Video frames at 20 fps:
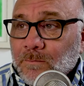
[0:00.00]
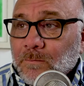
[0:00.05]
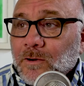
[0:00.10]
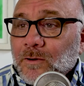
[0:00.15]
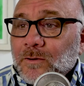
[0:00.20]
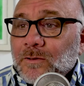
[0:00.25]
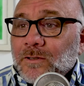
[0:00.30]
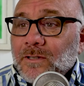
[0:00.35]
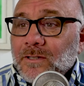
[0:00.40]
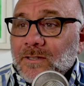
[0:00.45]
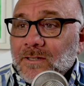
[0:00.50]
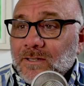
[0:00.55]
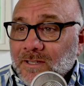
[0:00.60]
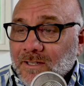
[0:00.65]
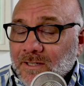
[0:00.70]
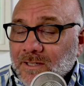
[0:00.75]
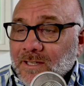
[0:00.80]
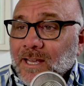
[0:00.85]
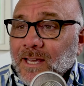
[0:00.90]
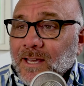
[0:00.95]
person
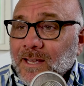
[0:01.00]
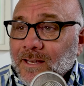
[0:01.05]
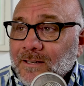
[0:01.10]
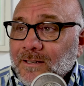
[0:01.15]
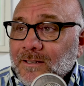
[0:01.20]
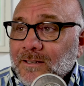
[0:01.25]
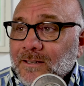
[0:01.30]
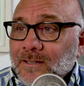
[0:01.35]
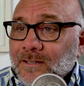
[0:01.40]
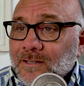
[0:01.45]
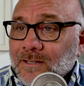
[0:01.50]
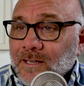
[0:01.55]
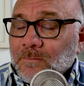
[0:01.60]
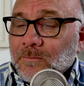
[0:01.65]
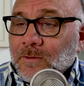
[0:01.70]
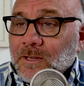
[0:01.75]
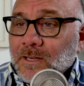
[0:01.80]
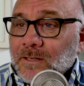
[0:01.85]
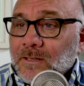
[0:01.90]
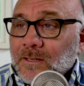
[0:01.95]
said
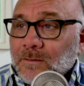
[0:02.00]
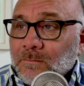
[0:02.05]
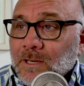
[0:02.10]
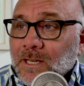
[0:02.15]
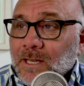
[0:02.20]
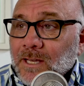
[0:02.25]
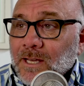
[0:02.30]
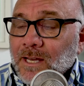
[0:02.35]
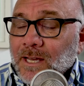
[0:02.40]
something to me.